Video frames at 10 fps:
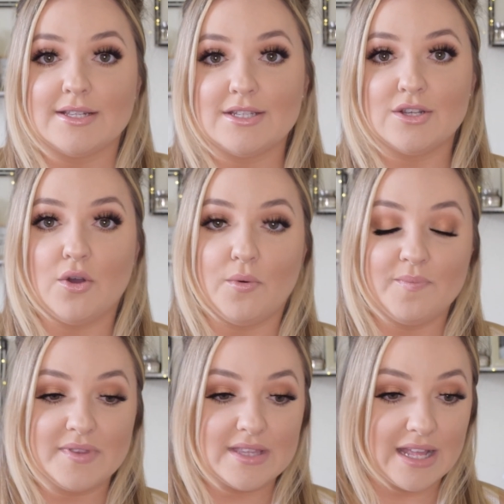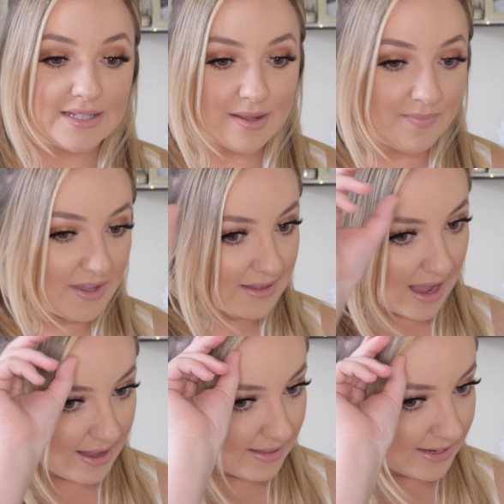So that's something that
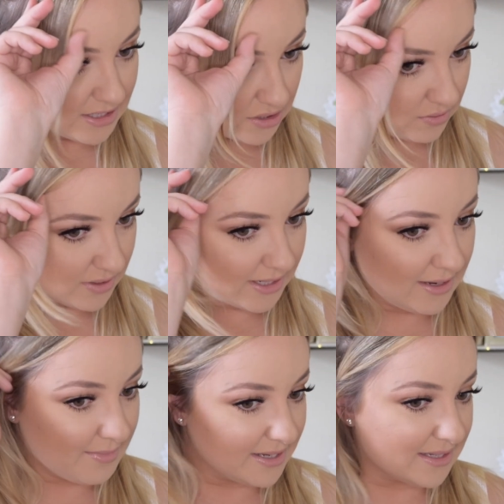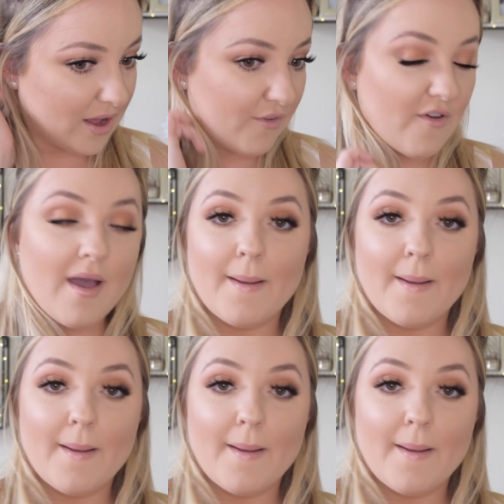I like to do to keep myself